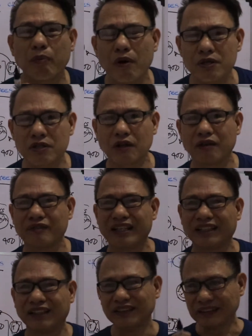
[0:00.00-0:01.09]
portion of
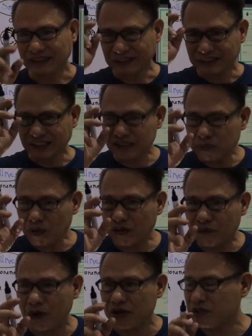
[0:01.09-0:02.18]
that. A small
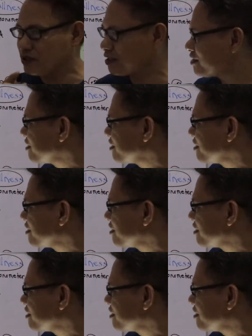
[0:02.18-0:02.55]
portion is